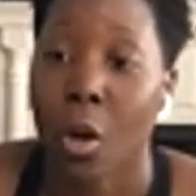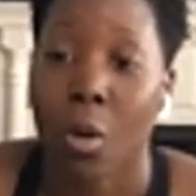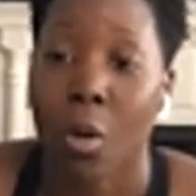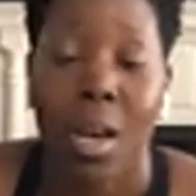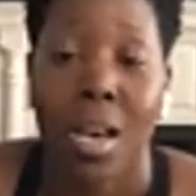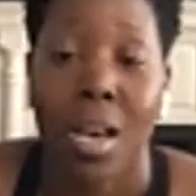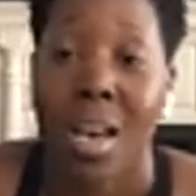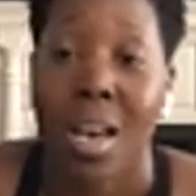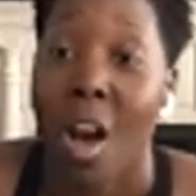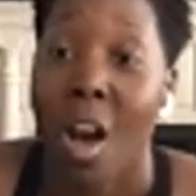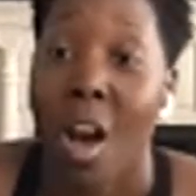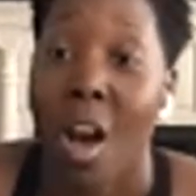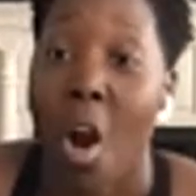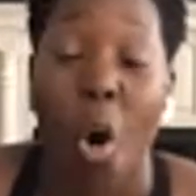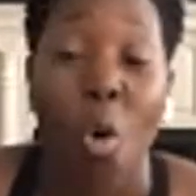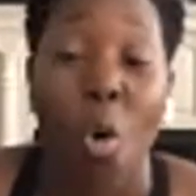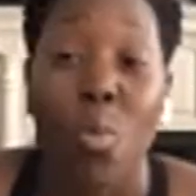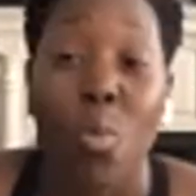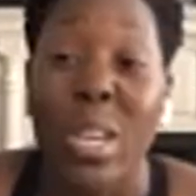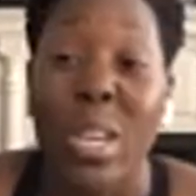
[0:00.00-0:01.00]
So
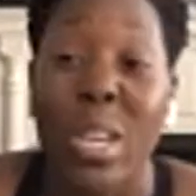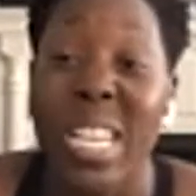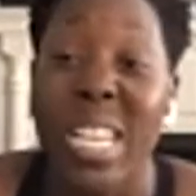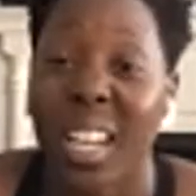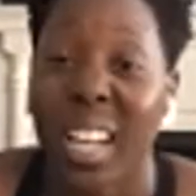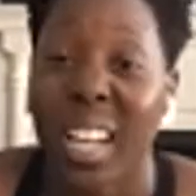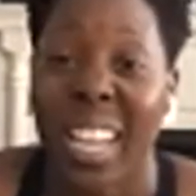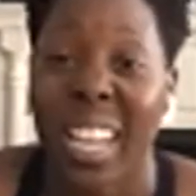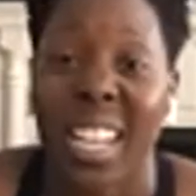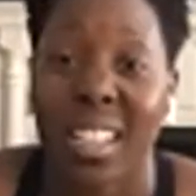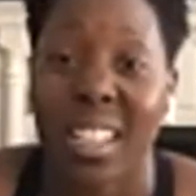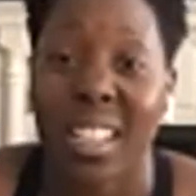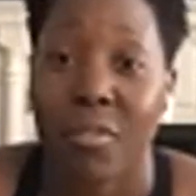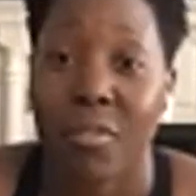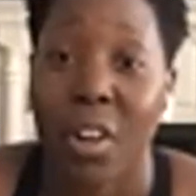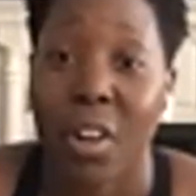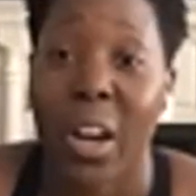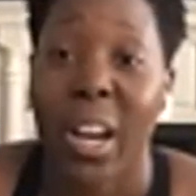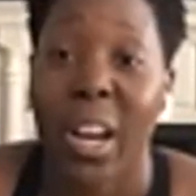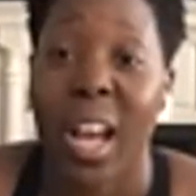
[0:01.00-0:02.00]
all week
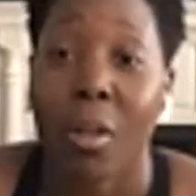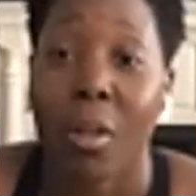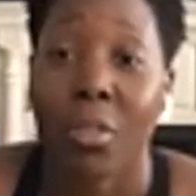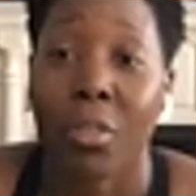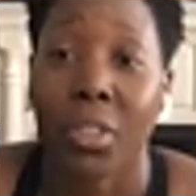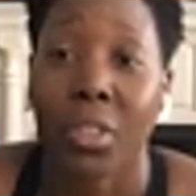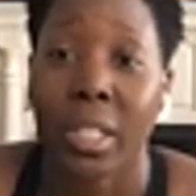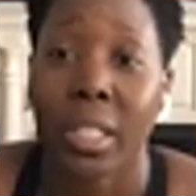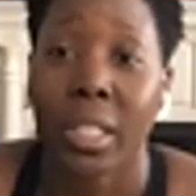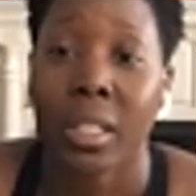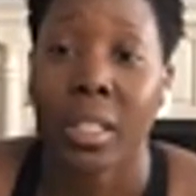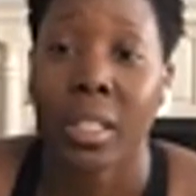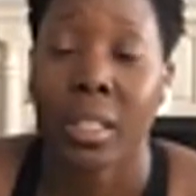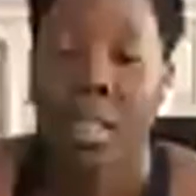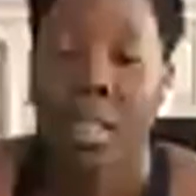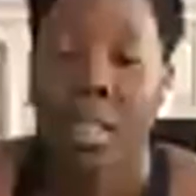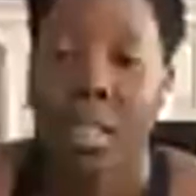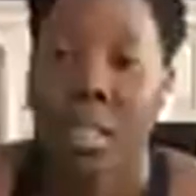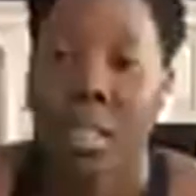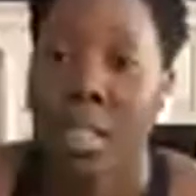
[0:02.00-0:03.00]
I ate very
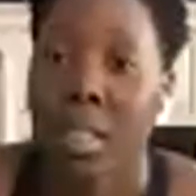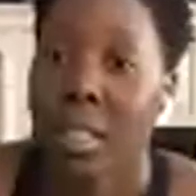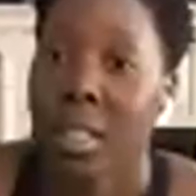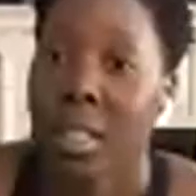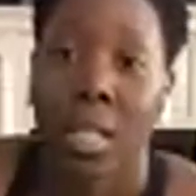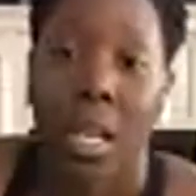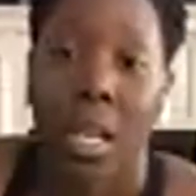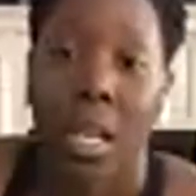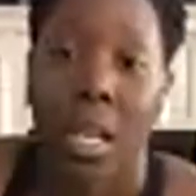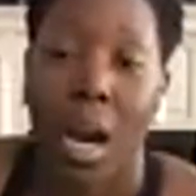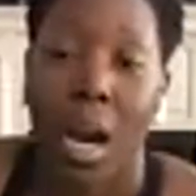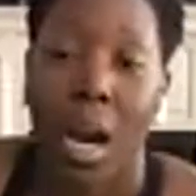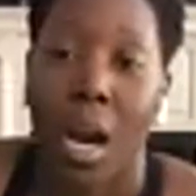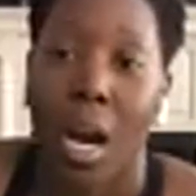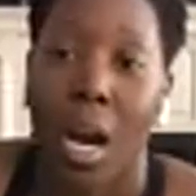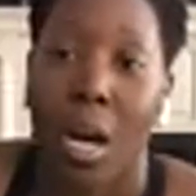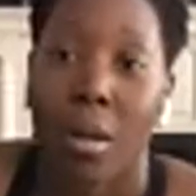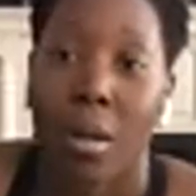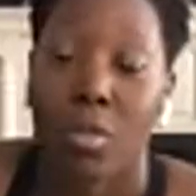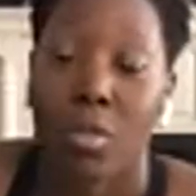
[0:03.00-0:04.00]
healthy.
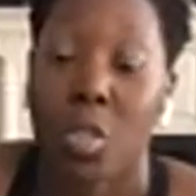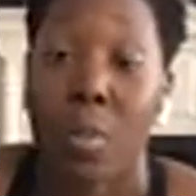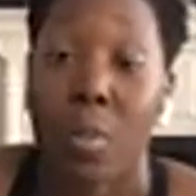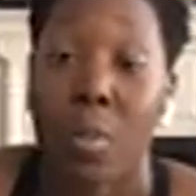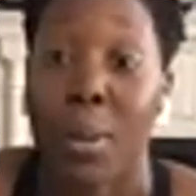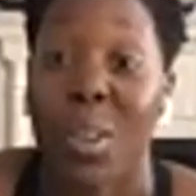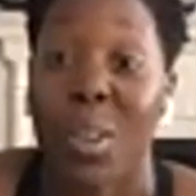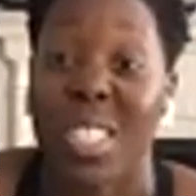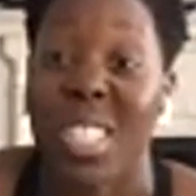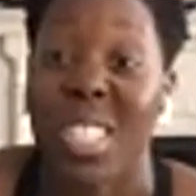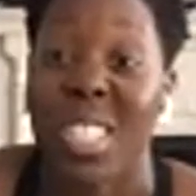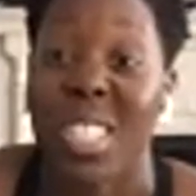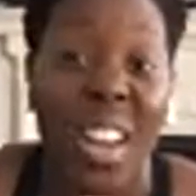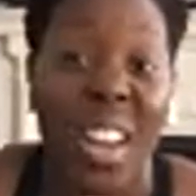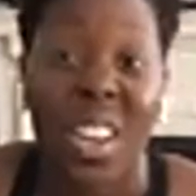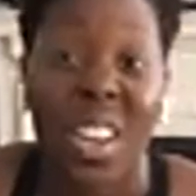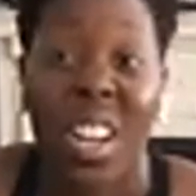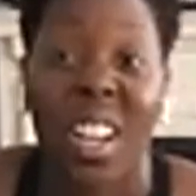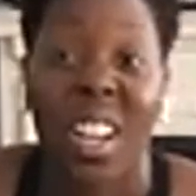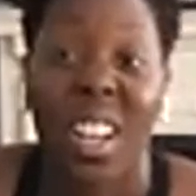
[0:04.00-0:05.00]
So
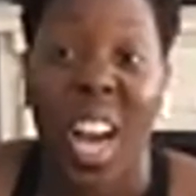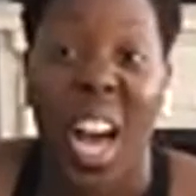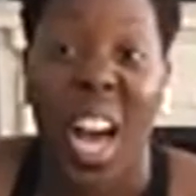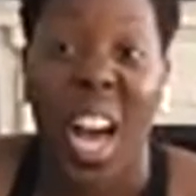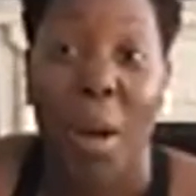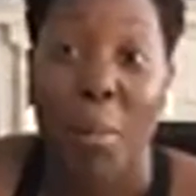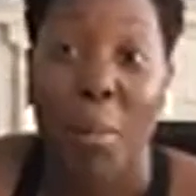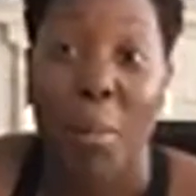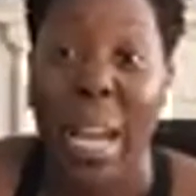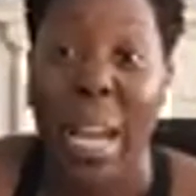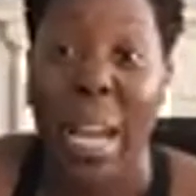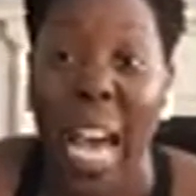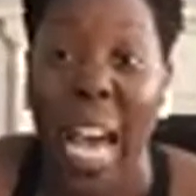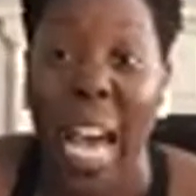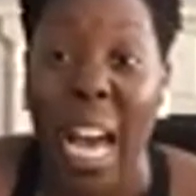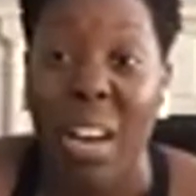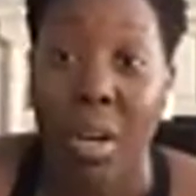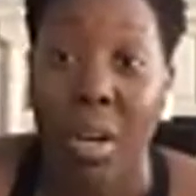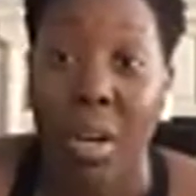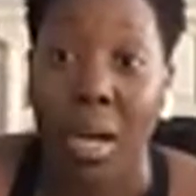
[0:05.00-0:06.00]
maybe on Saturday
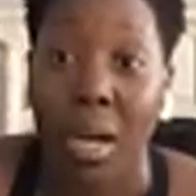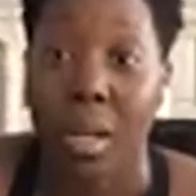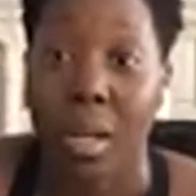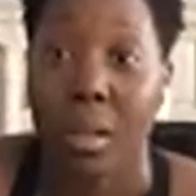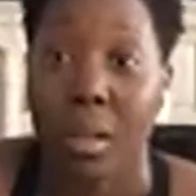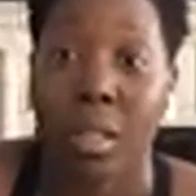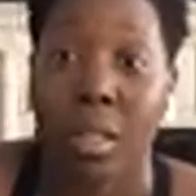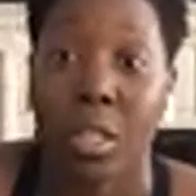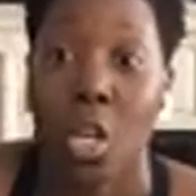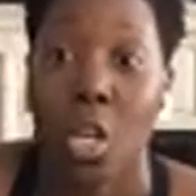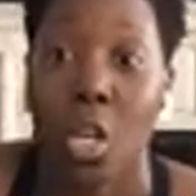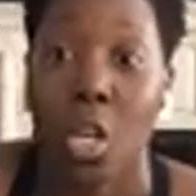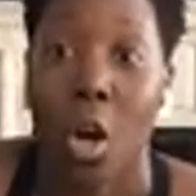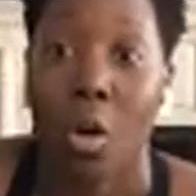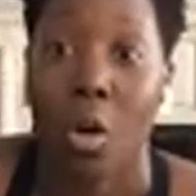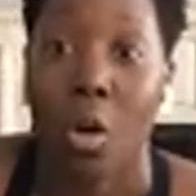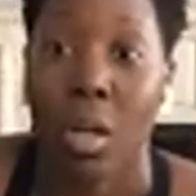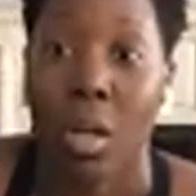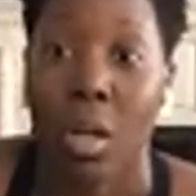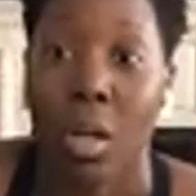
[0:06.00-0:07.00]
I might have,
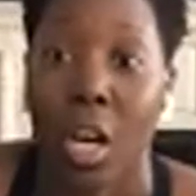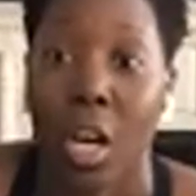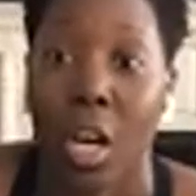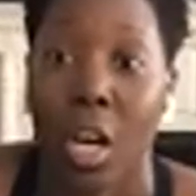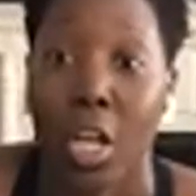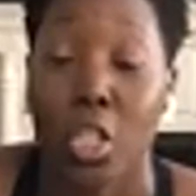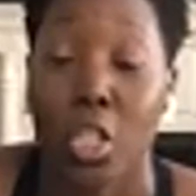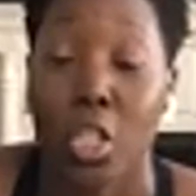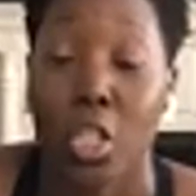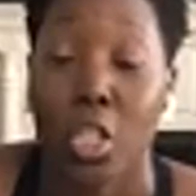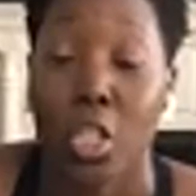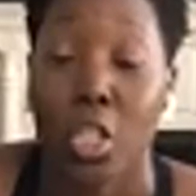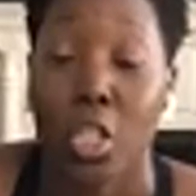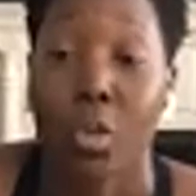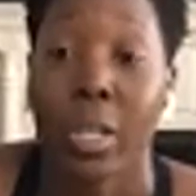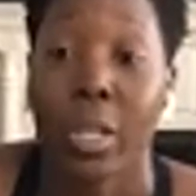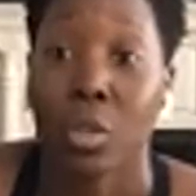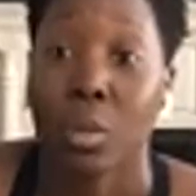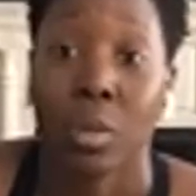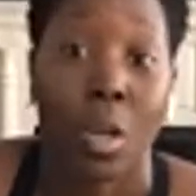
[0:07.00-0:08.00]

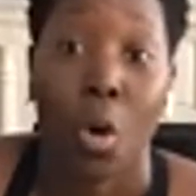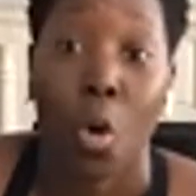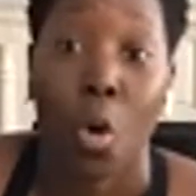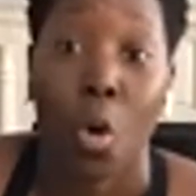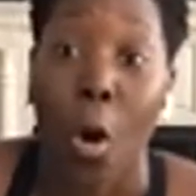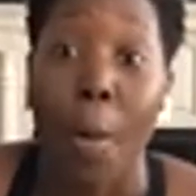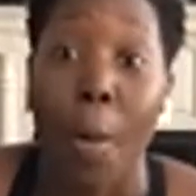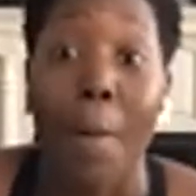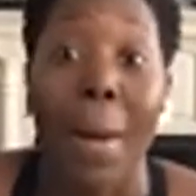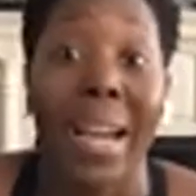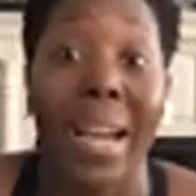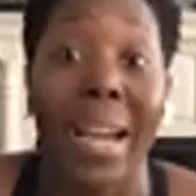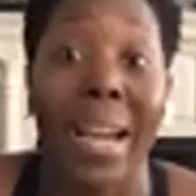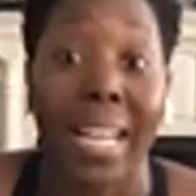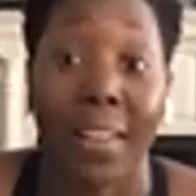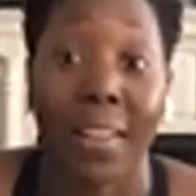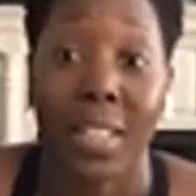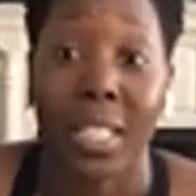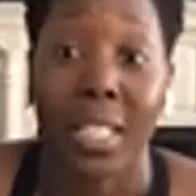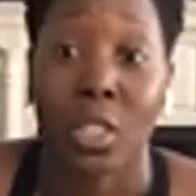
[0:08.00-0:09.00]
a drink or two,
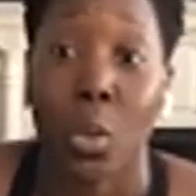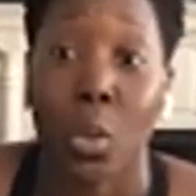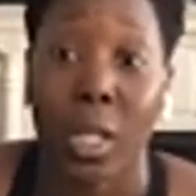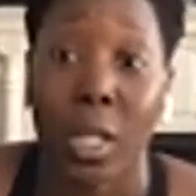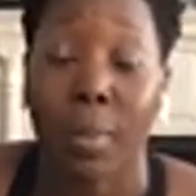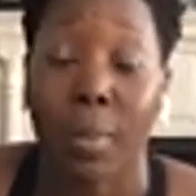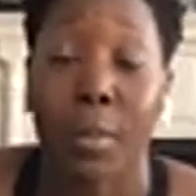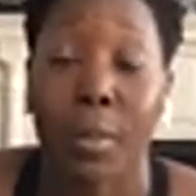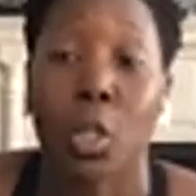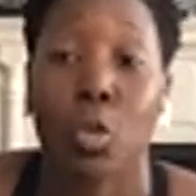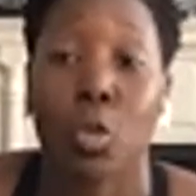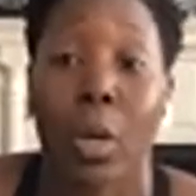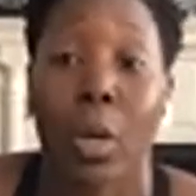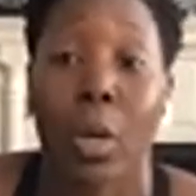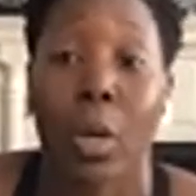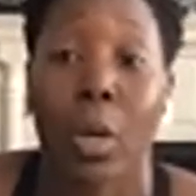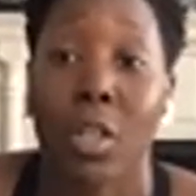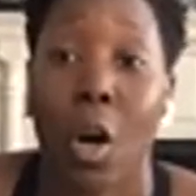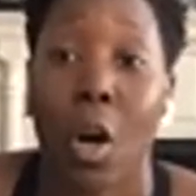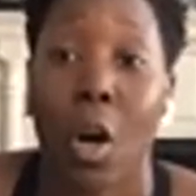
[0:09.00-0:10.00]
or I might have that
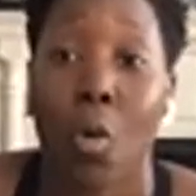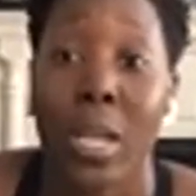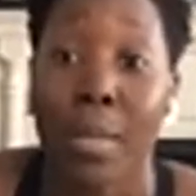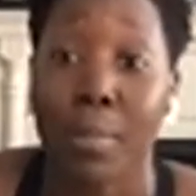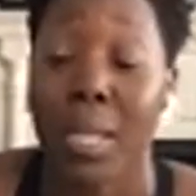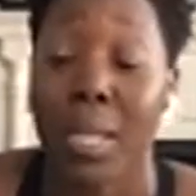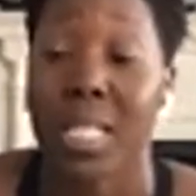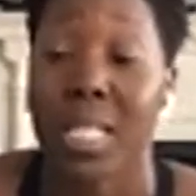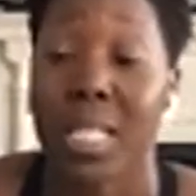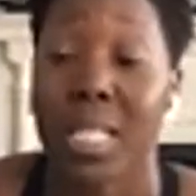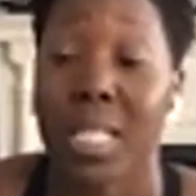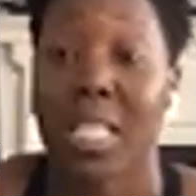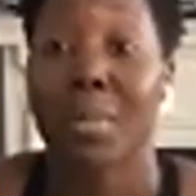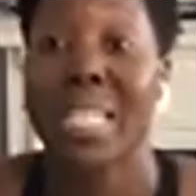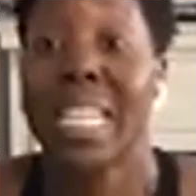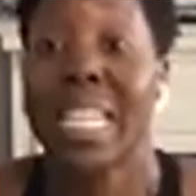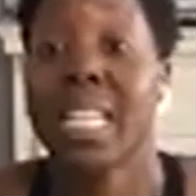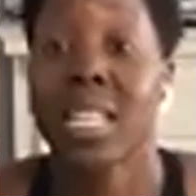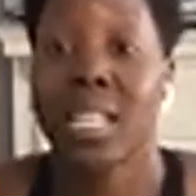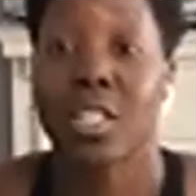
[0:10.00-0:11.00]
donut I've been craving all
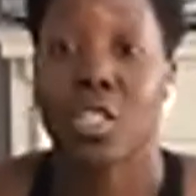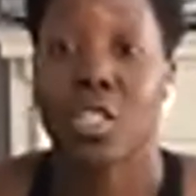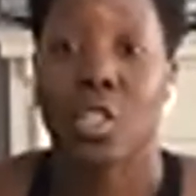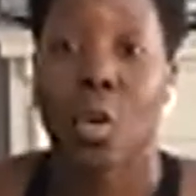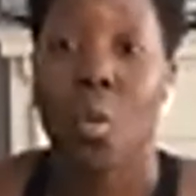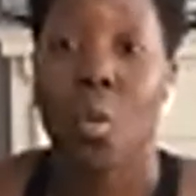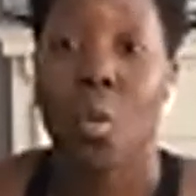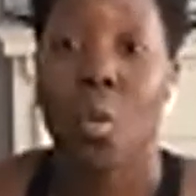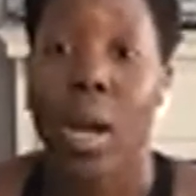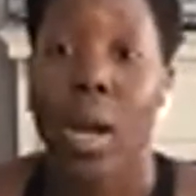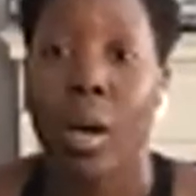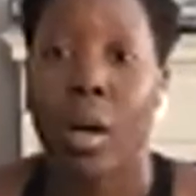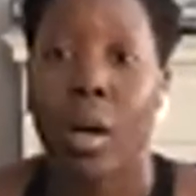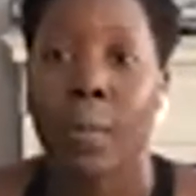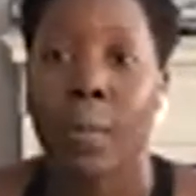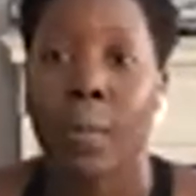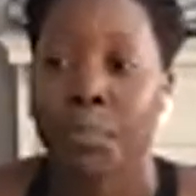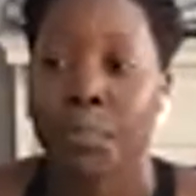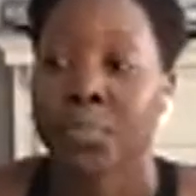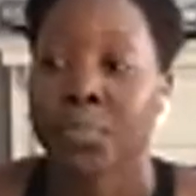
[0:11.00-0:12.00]
week because I've been eating so
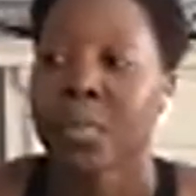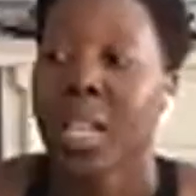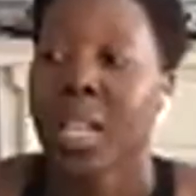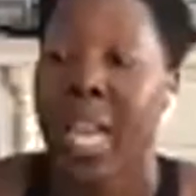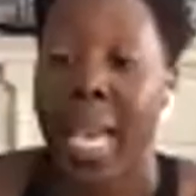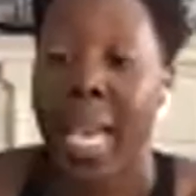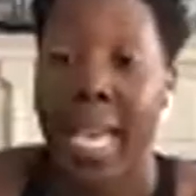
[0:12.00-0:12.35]
well.